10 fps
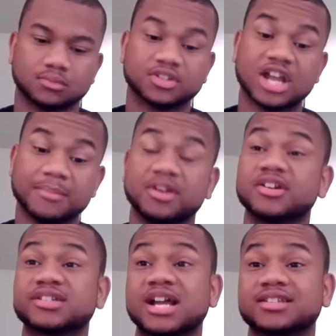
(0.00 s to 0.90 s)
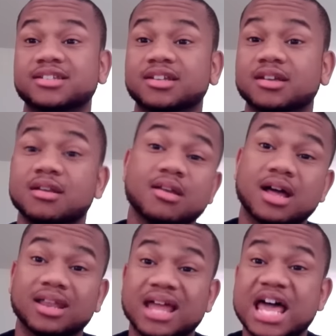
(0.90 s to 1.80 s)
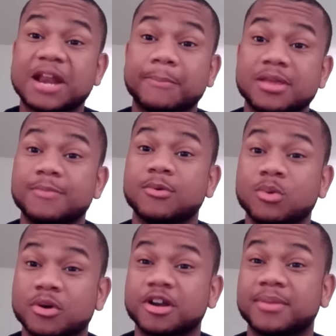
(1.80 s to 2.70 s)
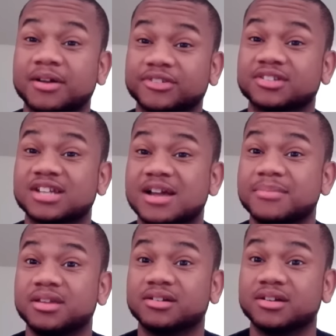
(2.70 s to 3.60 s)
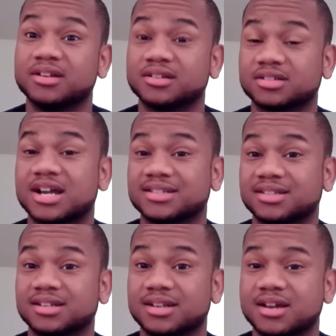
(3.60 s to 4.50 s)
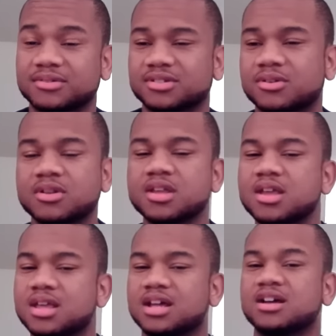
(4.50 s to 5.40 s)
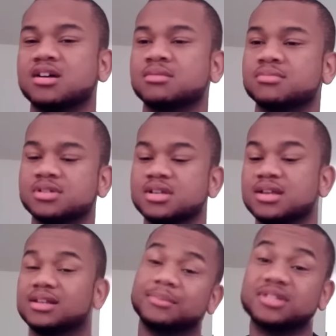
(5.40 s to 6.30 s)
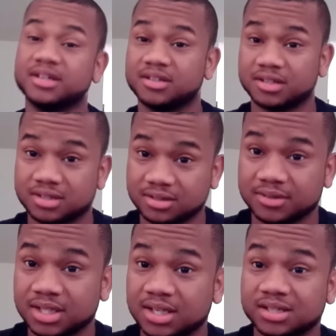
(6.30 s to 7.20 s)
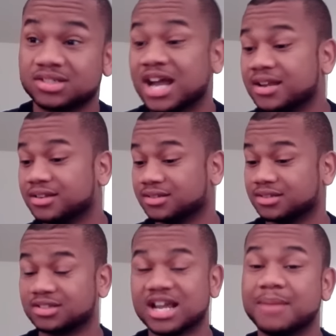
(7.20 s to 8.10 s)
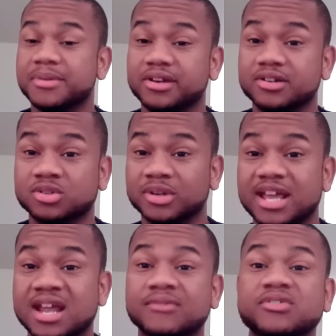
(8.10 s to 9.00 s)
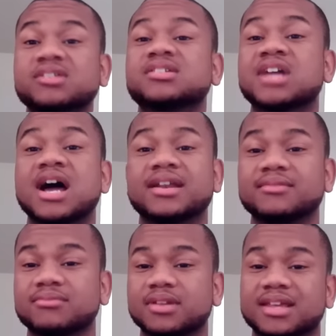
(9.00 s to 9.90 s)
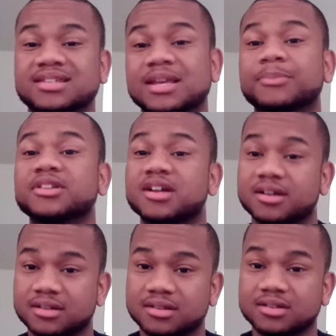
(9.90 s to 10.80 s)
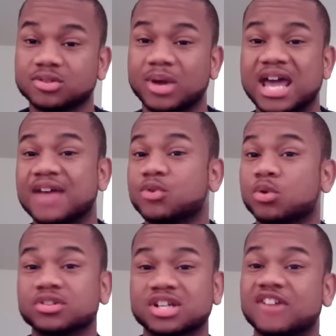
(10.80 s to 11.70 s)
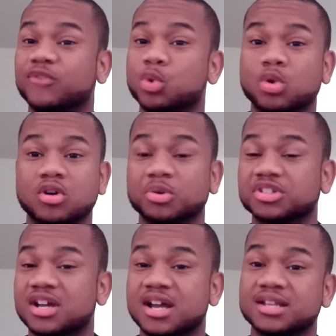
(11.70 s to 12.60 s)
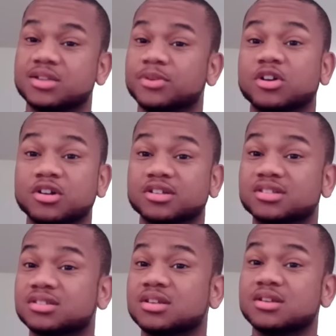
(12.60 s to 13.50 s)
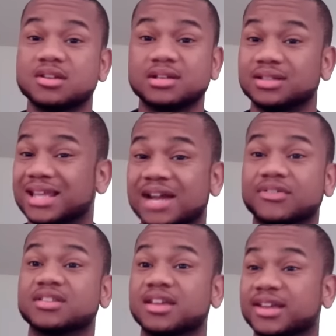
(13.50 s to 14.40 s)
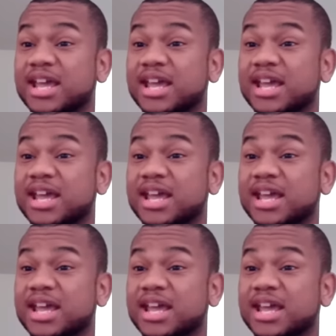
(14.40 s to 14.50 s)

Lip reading: Shot meter and shot stick. A lot of people worried about the shot meter and the shot stick now. So let me tell you this: the shot meter is on every shot except a dunk. So half court shot, full court shot, hooks, everything